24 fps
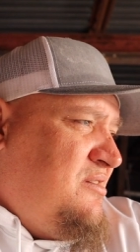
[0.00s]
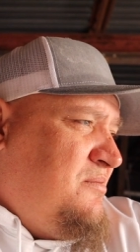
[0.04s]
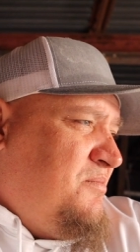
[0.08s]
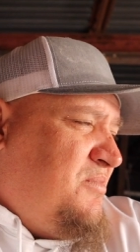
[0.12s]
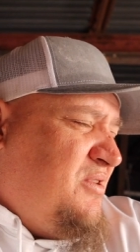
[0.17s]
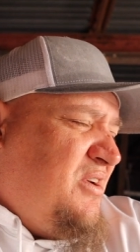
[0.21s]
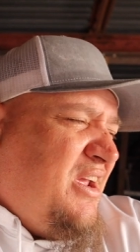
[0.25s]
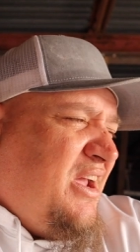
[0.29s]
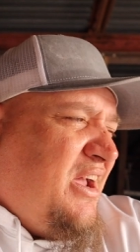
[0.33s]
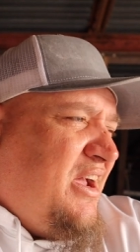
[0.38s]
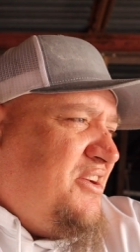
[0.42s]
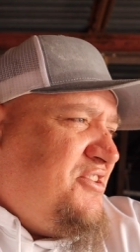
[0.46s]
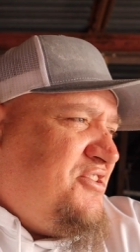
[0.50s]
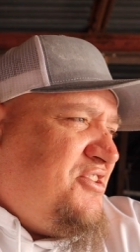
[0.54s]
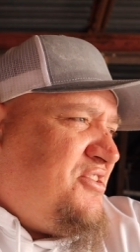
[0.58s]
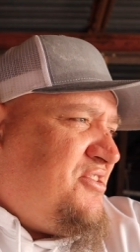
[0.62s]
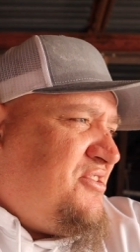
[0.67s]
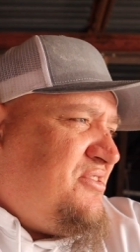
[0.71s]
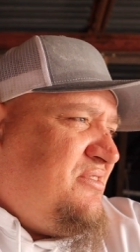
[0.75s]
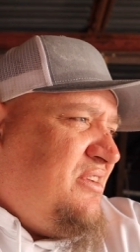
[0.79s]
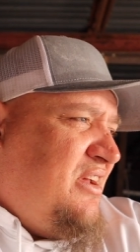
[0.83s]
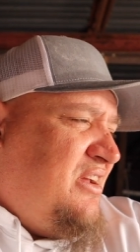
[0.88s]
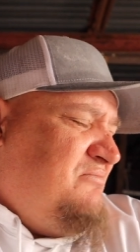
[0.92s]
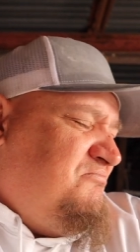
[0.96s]
But yeah, I
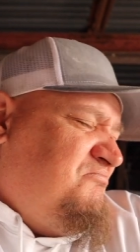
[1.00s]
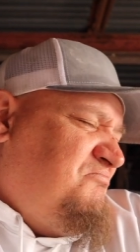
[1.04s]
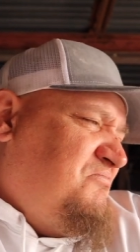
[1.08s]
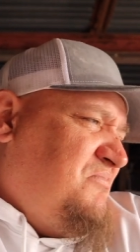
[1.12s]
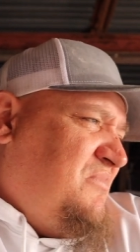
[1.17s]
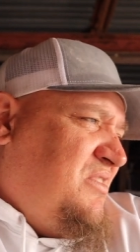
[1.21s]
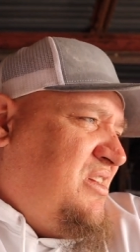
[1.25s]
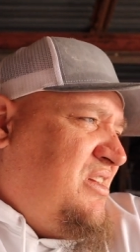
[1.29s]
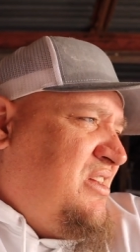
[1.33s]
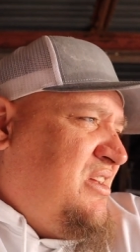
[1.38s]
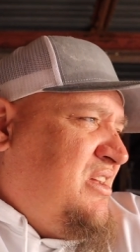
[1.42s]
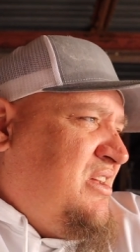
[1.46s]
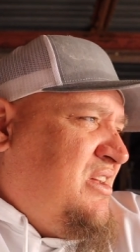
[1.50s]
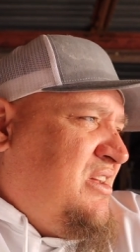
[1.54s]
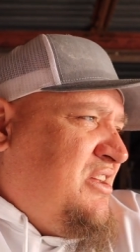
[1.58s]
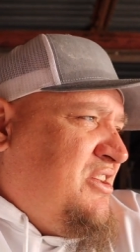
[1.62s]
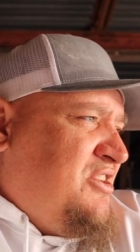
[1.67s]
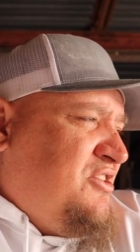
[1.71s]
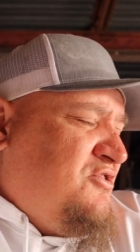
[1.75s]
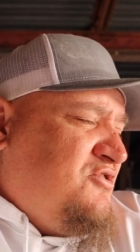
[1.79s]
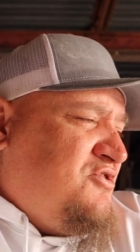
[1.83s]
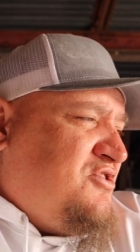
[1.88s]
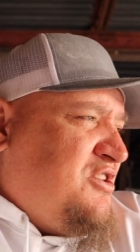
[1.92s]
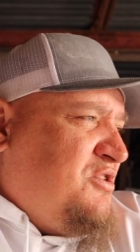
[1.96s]
just I
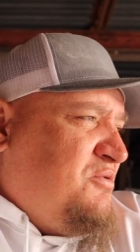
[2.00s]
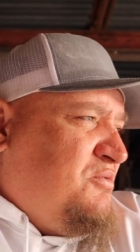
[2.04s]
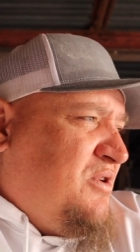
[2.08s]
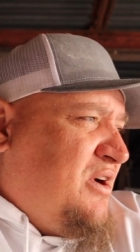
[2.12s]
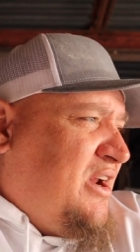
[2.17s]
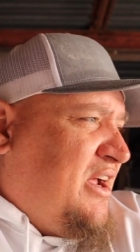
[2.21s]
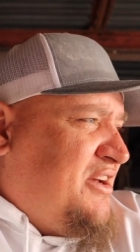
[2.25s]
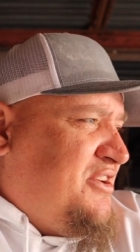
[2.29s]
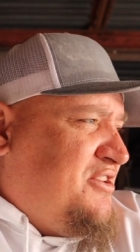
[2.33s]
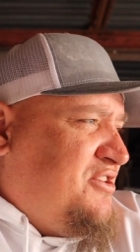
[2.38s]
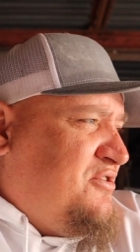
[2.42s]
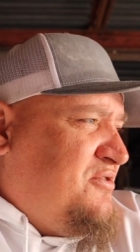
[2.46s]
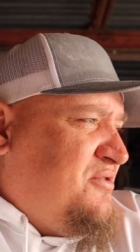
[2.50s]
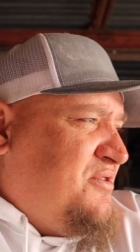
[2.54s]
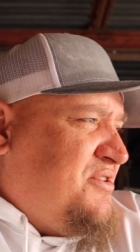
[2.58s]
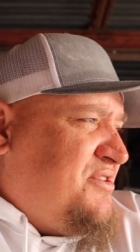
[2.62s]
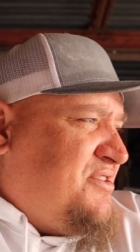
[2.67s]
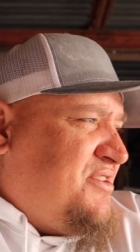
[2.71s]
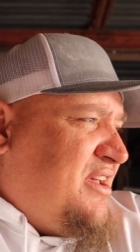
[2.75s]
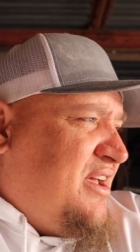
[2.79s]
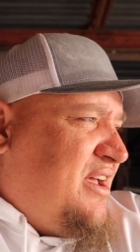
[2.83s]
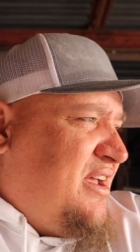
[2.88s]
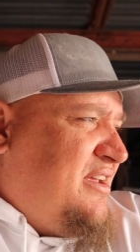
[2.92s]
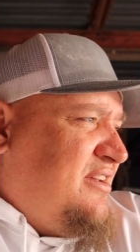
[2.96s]
usually what I do
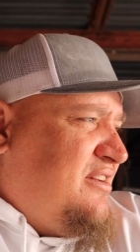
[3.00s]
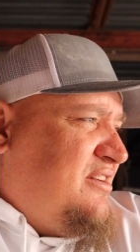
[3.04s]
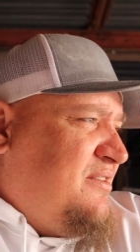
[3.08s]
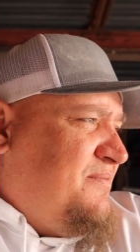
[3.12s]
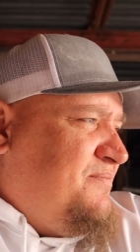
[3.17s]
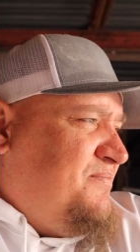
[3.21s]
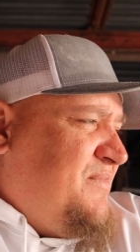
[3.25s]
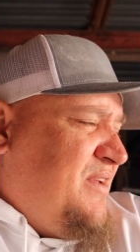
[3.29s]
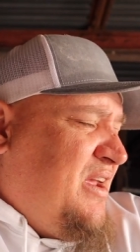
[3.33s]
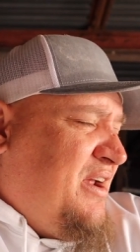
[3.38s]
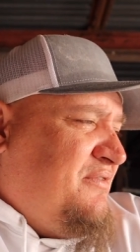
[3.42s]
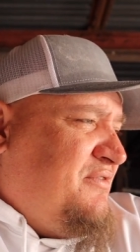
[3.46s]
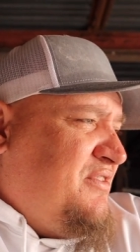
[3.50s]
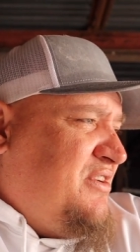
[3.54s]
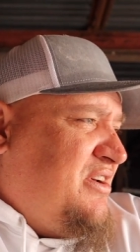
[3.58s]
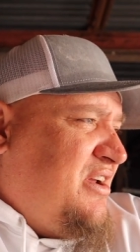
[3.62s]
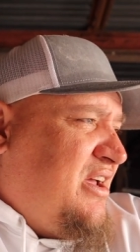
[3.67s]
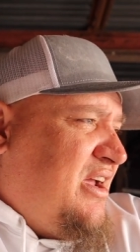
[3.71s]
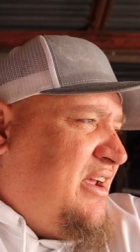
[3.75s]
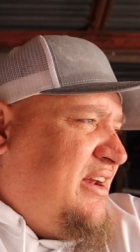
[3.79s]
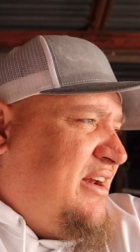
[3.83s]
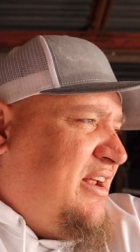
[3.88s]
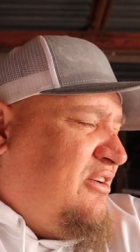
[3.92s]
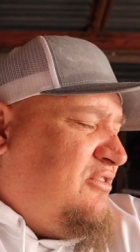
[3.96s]
is I uh, every
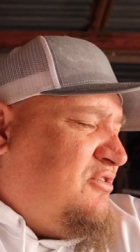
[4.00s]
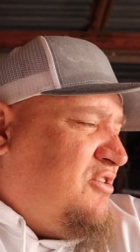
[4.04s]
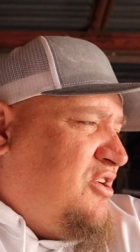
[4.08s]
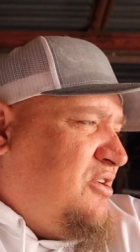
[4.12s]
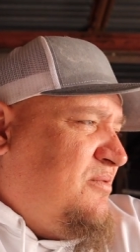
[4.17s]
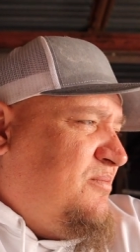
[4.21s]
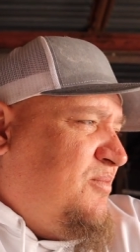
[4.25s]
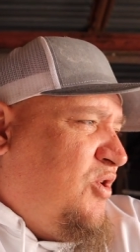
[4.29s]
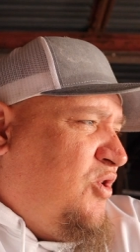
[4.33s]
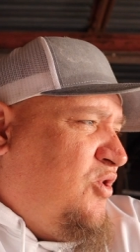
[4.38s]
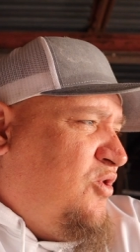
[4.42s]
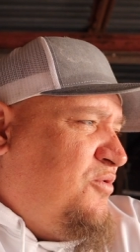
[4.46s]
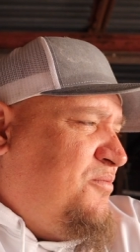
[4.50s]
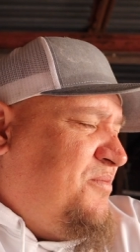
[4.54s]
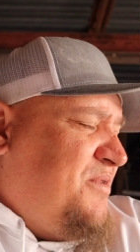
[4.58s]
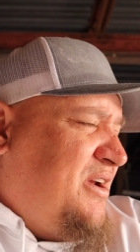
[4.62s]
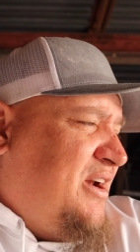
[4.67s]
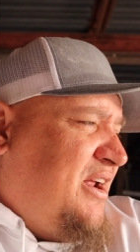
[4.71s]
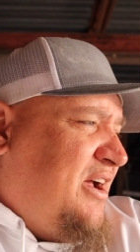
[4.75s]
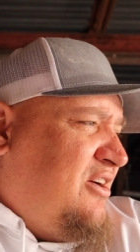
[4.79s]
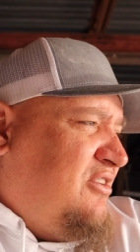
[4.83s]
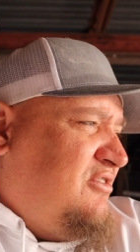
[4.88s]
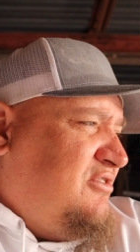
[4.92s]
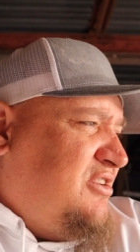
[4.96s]
night I'll come home
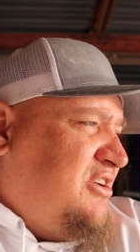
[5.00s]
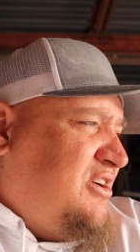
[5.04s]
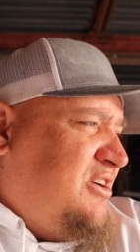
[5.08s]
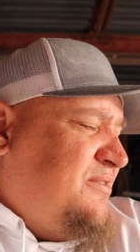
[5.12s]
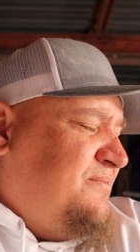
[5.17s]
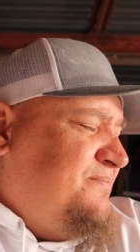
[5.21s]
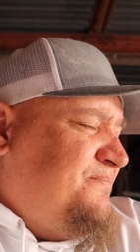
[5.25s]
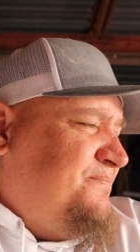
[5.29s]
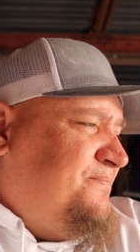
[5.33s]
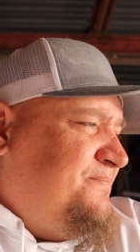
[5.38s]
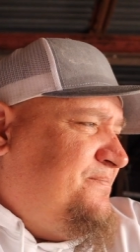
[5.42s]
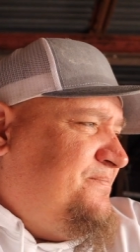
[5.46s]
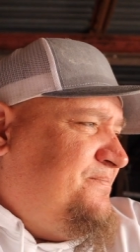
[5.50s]
and I'll um,